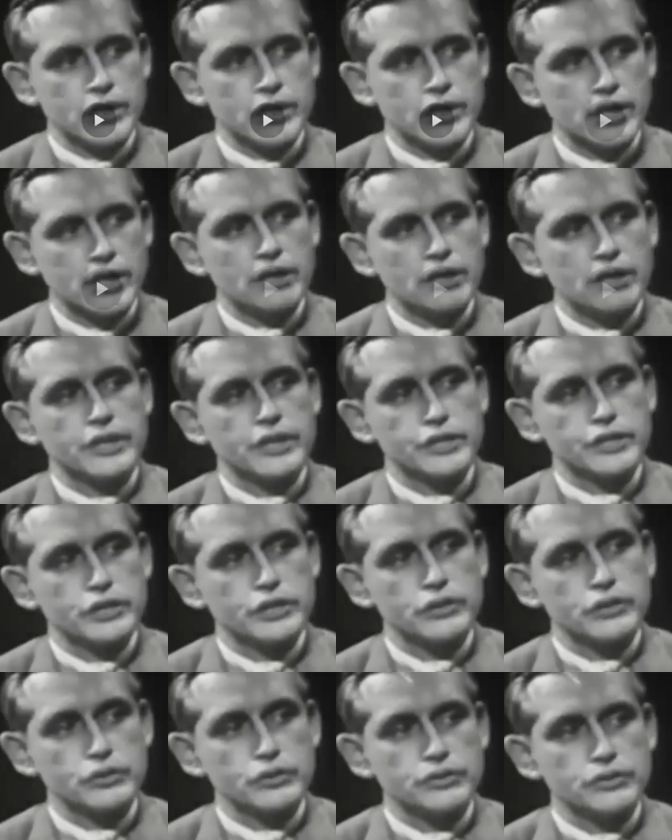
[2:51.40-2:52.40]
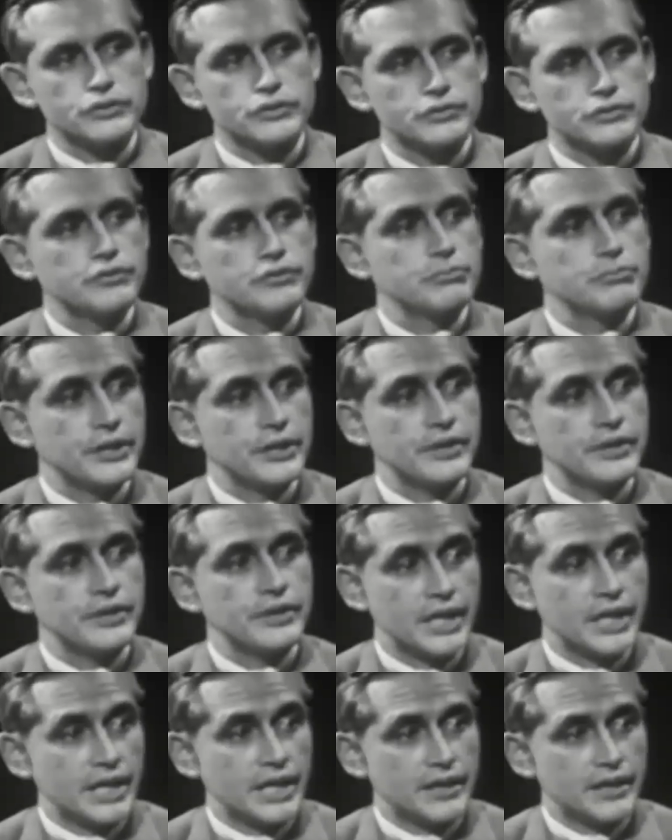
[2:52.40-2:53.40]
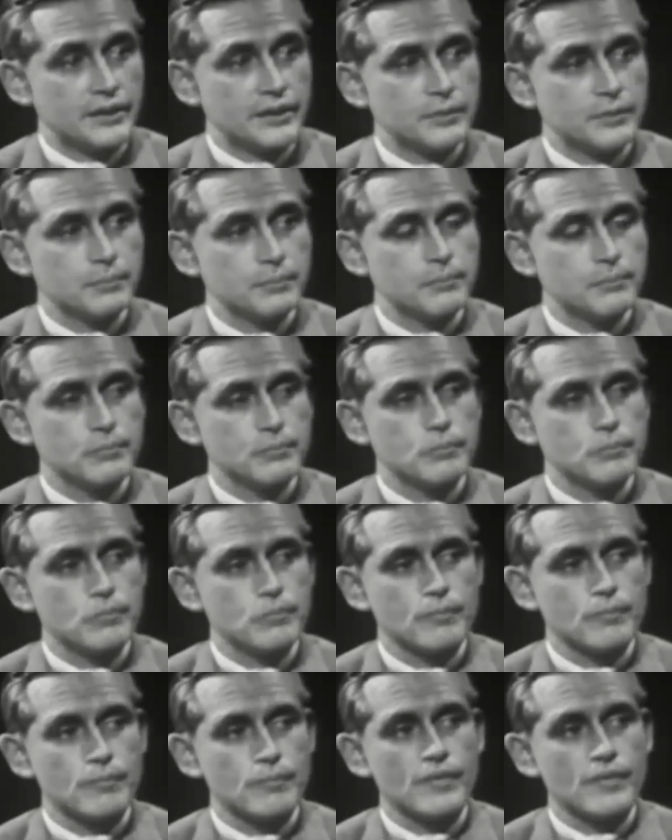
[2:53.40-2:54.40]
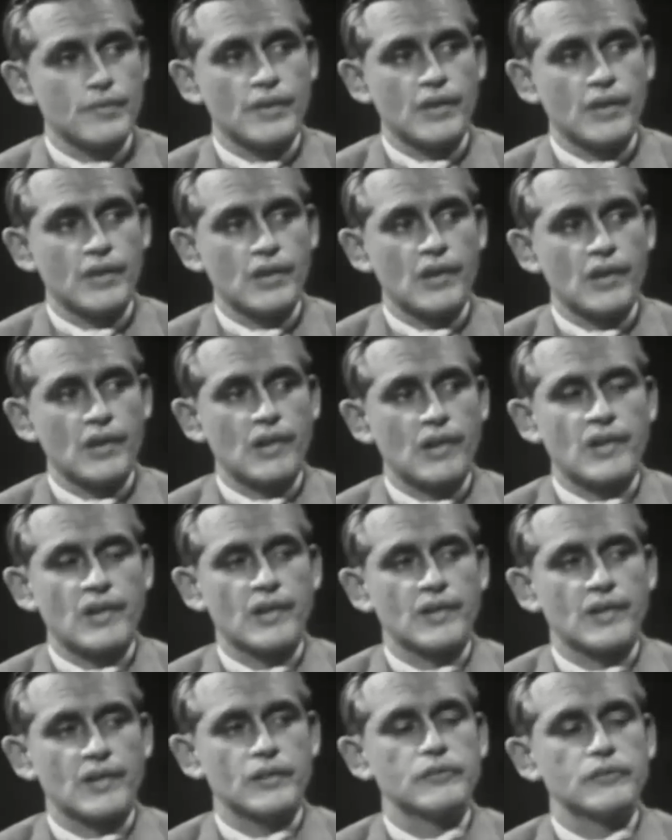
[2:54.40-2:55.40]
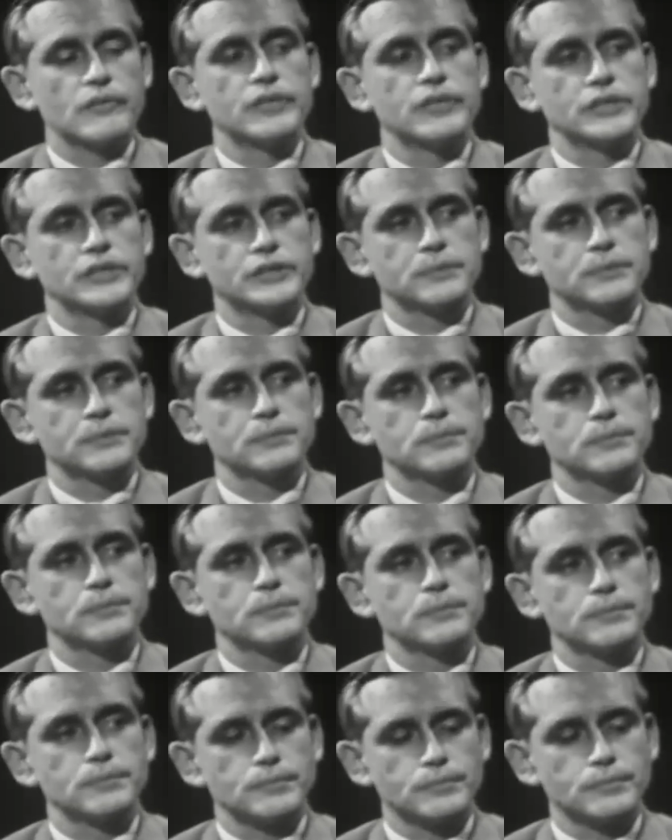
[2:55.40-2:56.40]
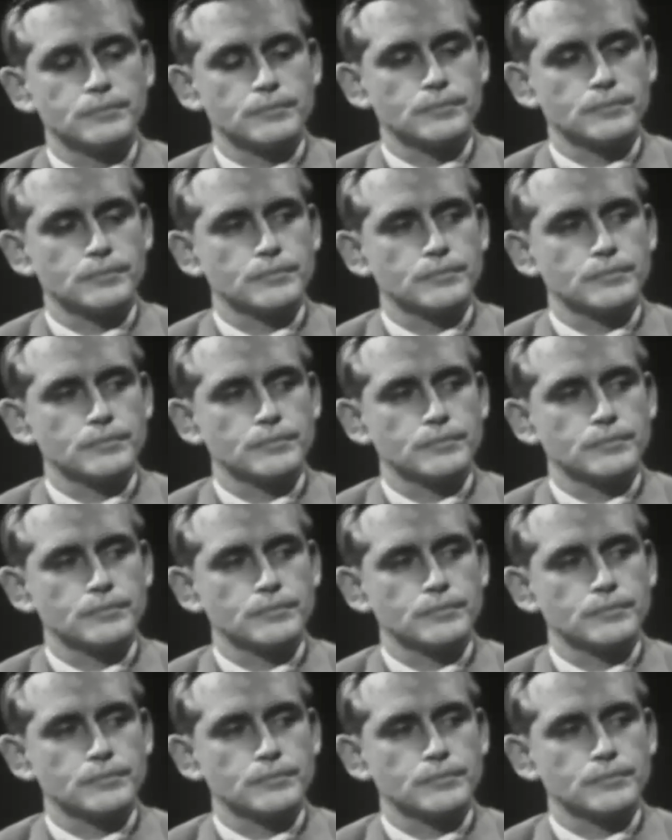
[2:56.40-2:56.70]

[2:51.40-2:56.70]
on an exclusive meat diet. That was exclusive fish in this case. Fish. I have since then